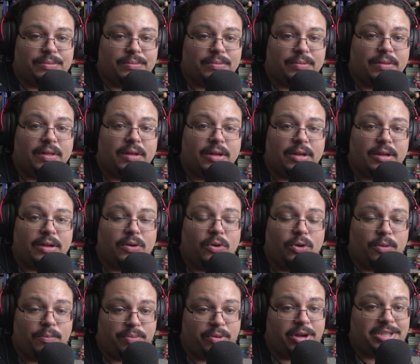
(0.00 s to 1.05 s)
the
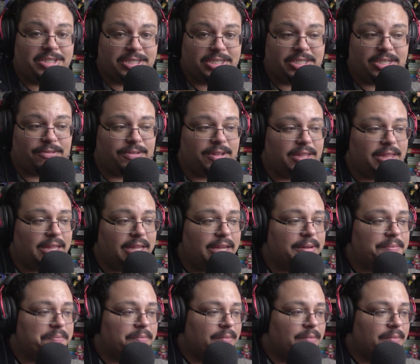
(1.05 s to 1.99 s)
HomePods and stuff like that.